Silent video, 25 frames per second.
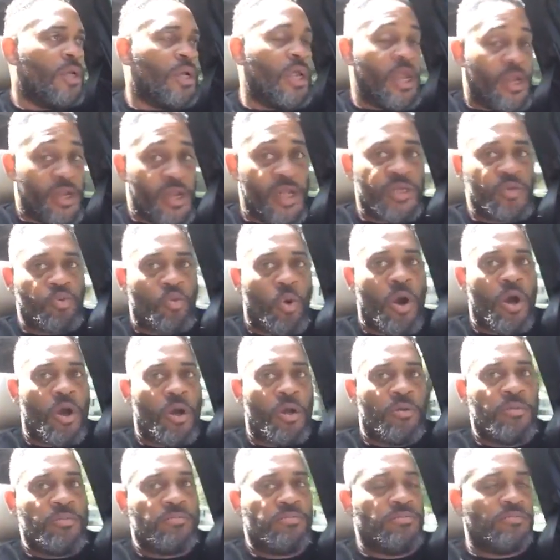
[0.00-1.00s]
in this
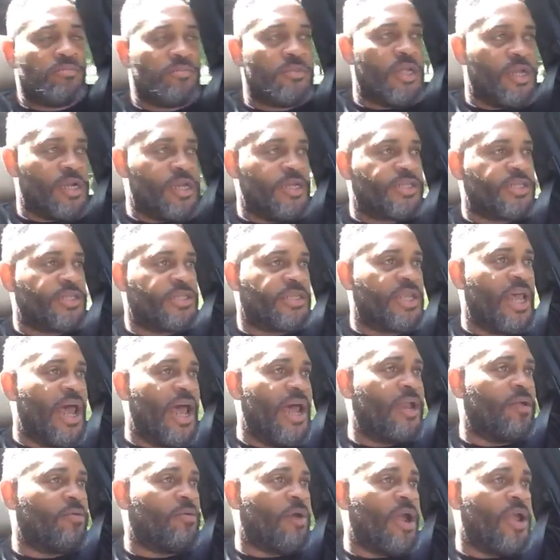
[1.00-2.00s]
world, in this
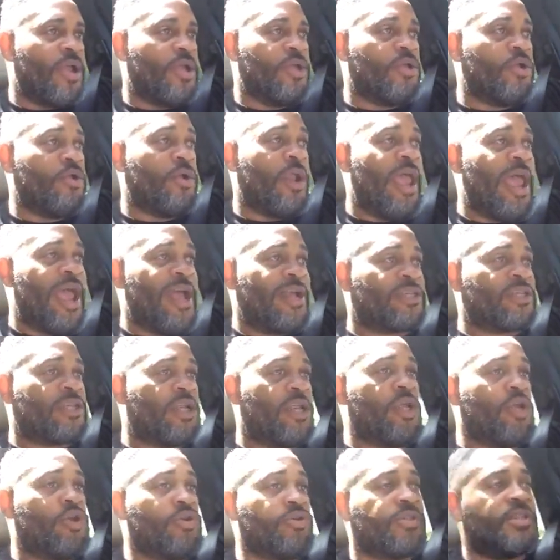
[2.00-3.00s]
society right here, do they
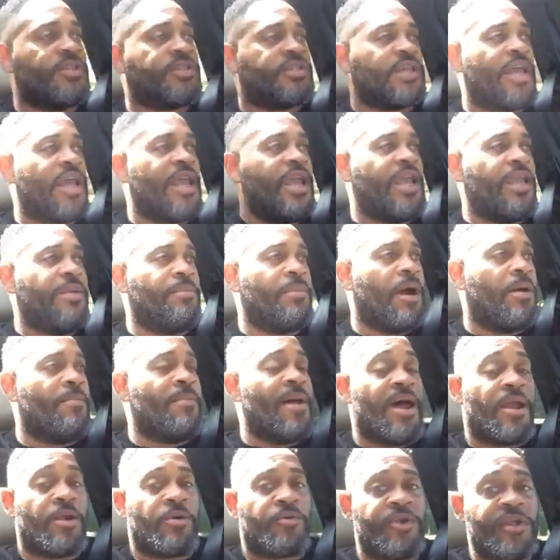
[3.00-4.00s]
actually use the same
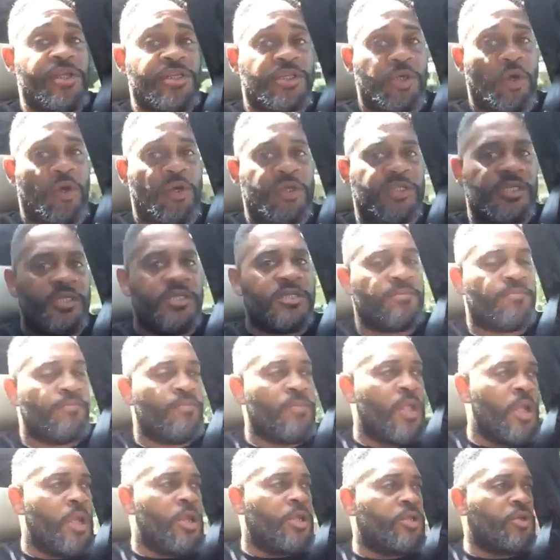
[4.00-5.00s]
amount of resources?
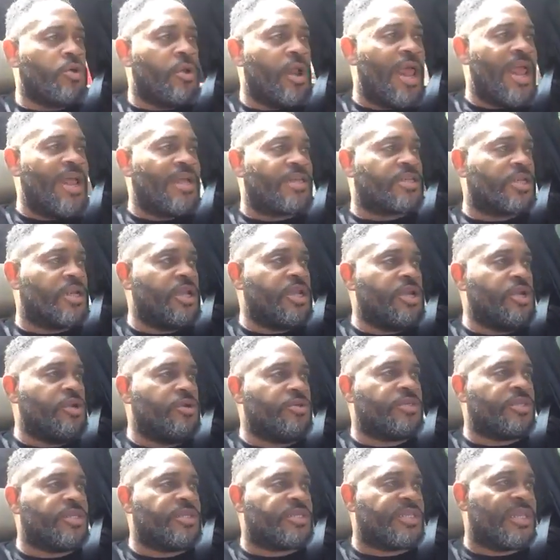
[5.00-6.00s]
Do they actually
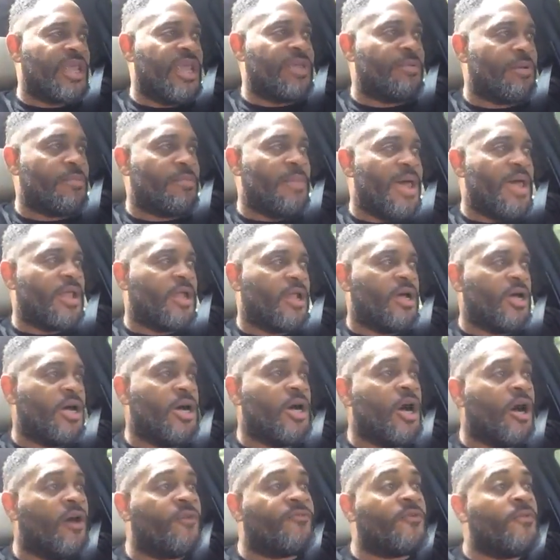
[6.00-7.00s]
use the same amount of
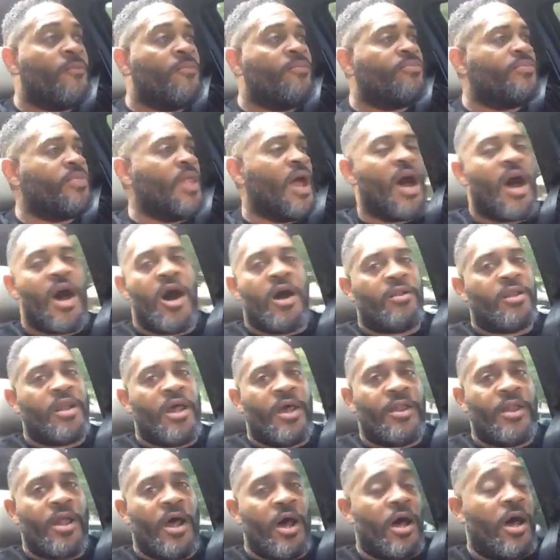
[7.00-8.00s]
oomph? No,
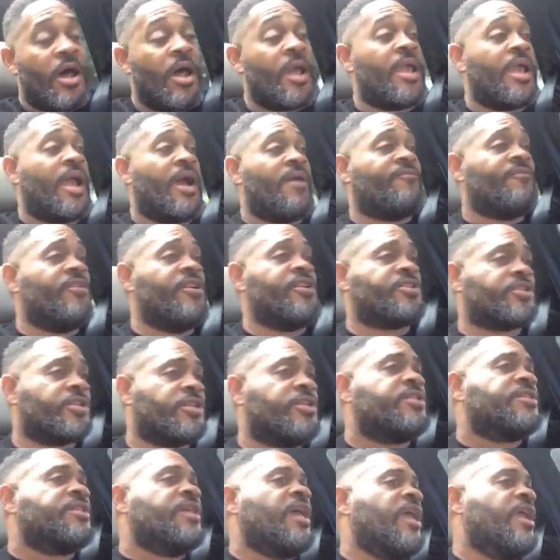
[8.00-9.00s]
no, no. I, I venture
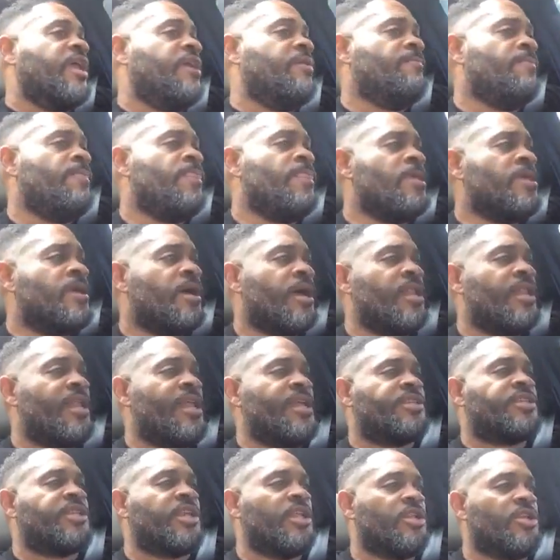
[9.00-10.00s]
to say
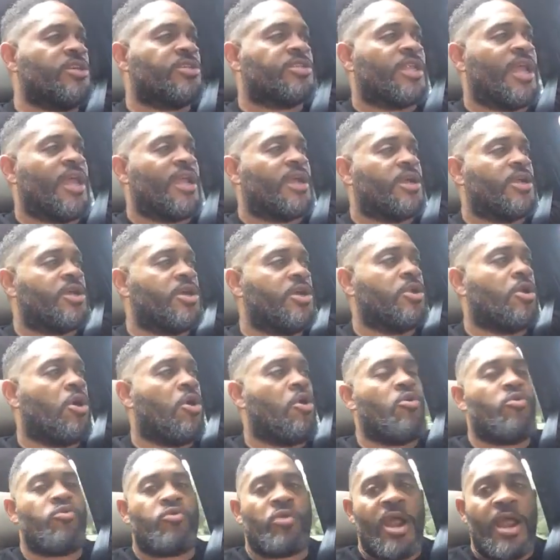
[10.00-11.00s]
unless she looks like a good
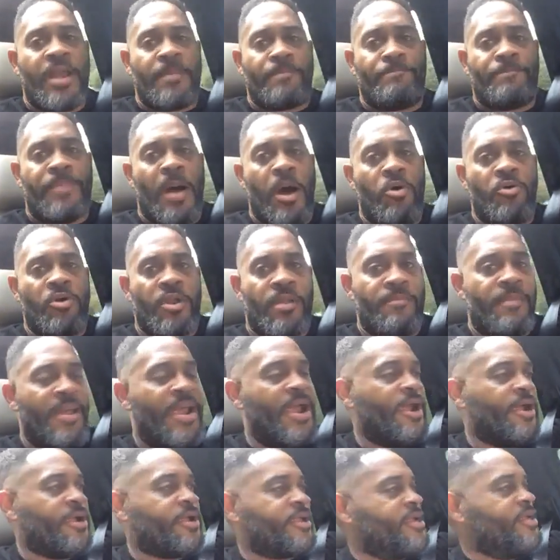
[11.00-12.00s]
old red bone
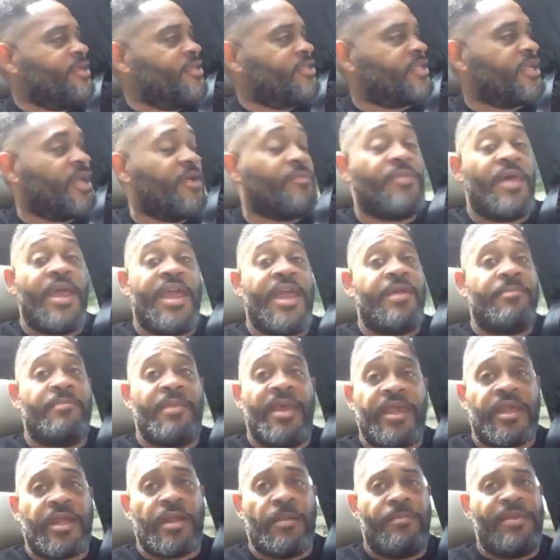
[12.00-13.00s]
American and stuff, they ain't
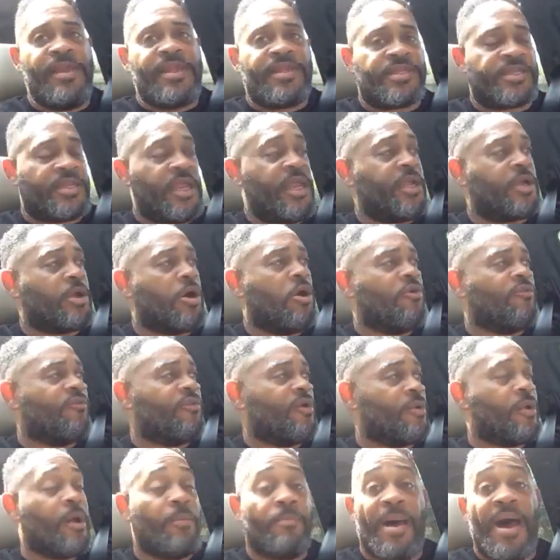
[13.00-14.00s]
making a big stink
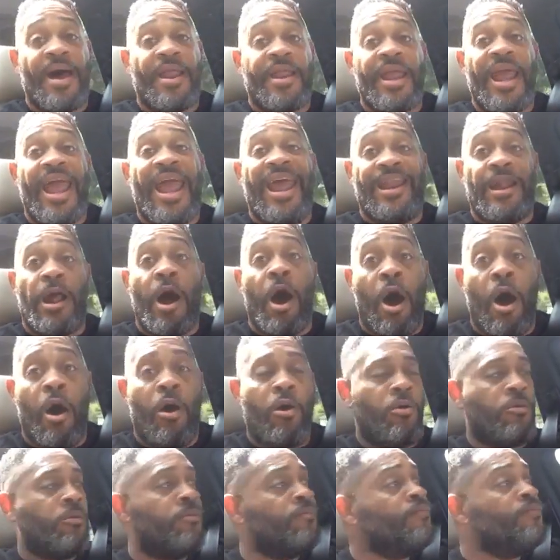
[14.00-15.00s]
over it about it at
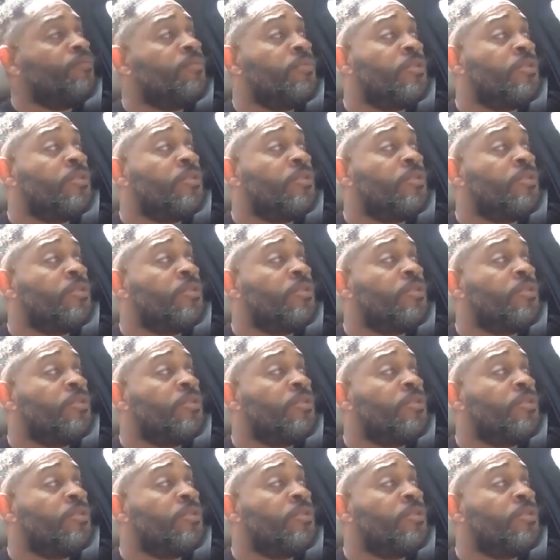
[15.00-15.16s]
all.